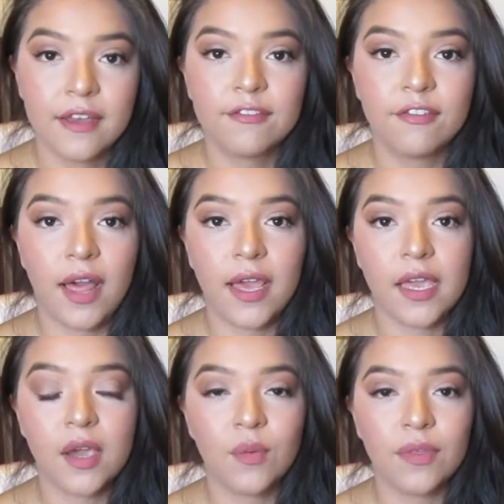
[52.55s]

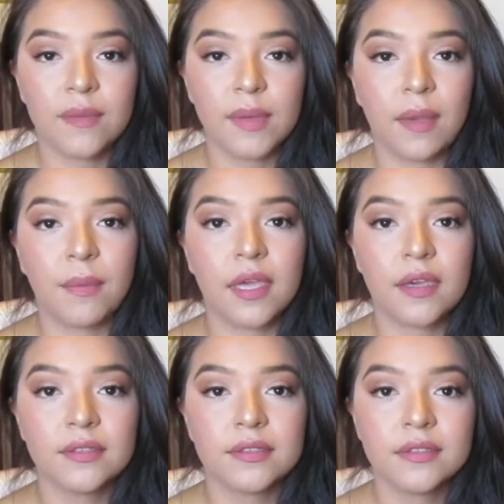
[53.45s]
Flying with a
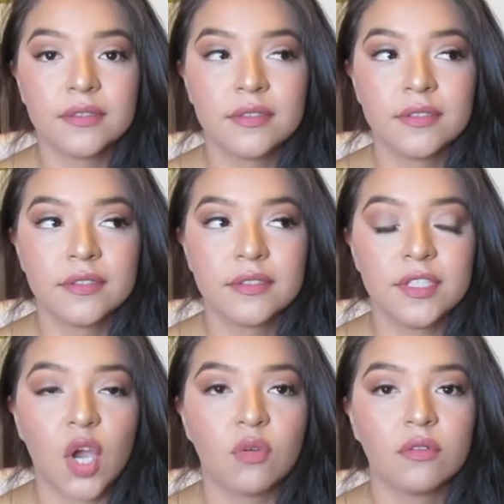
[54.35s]
baby.
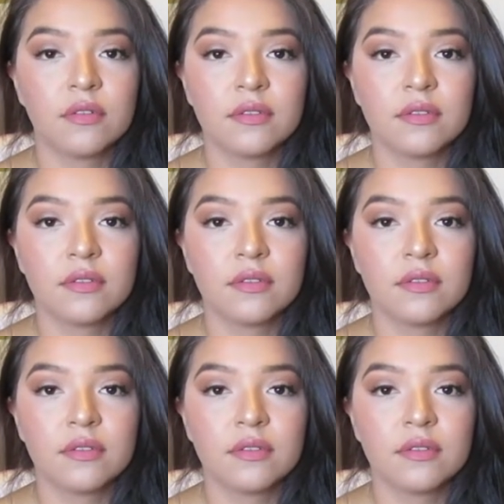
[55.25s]
No.